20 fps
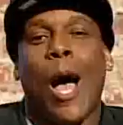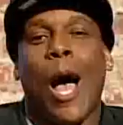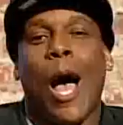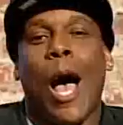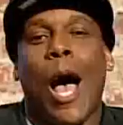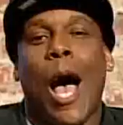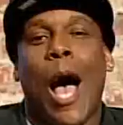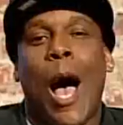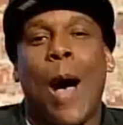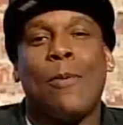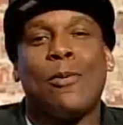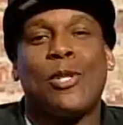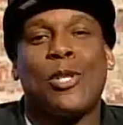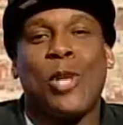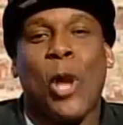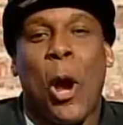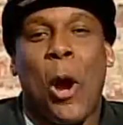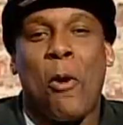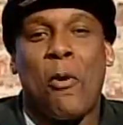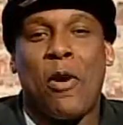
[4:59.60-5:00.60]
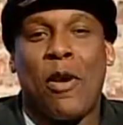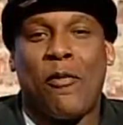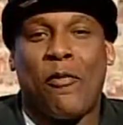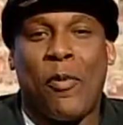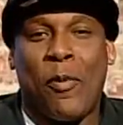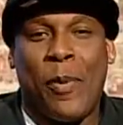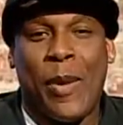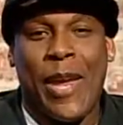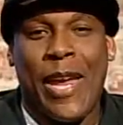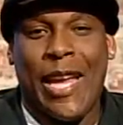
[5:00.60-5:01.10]
Like, I'm sorry
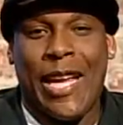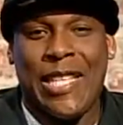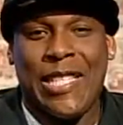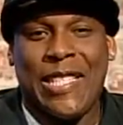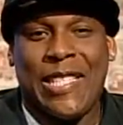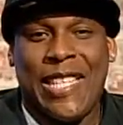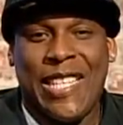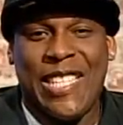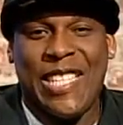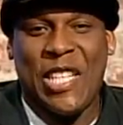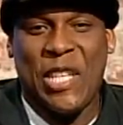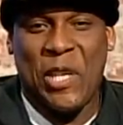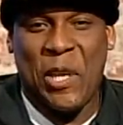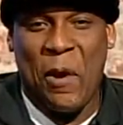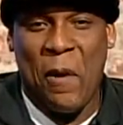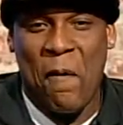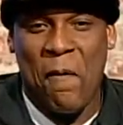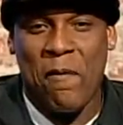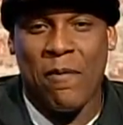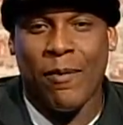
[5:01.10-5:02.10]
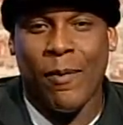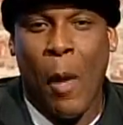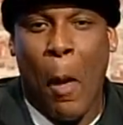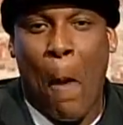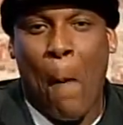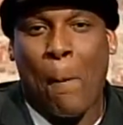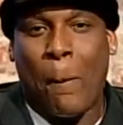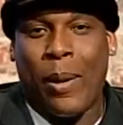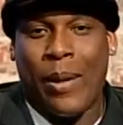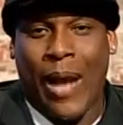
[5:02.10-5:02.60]
for being insensitive.
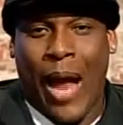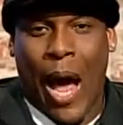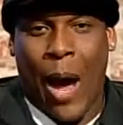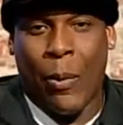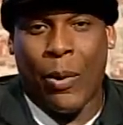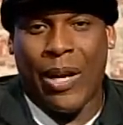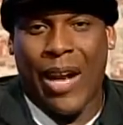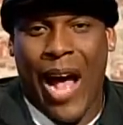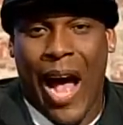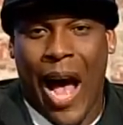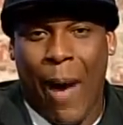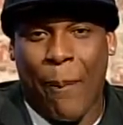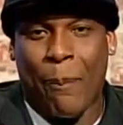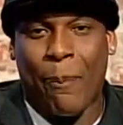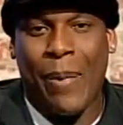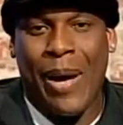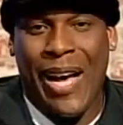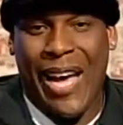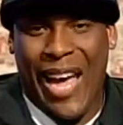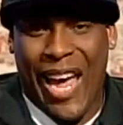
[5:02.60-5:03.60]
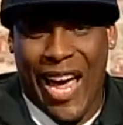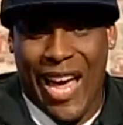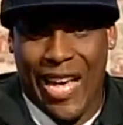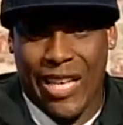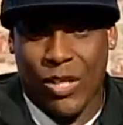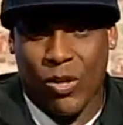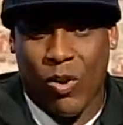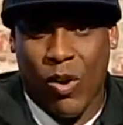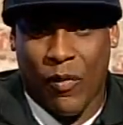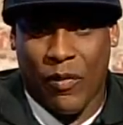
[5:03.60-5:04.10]
But I would have hopped my
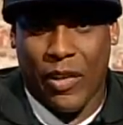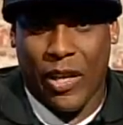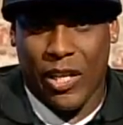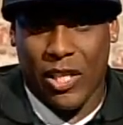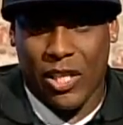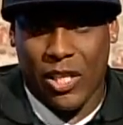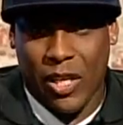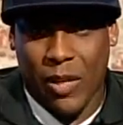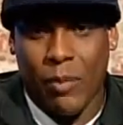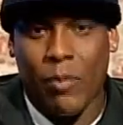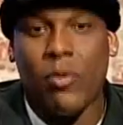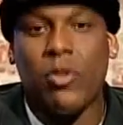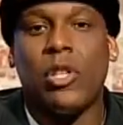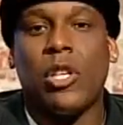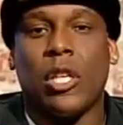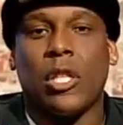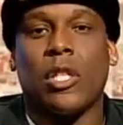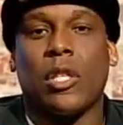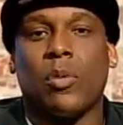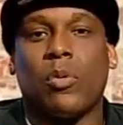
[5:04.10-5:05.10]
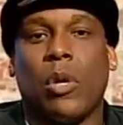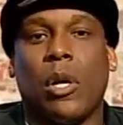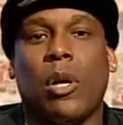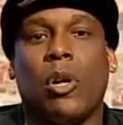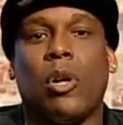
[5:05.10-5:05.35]
ass off that ship just as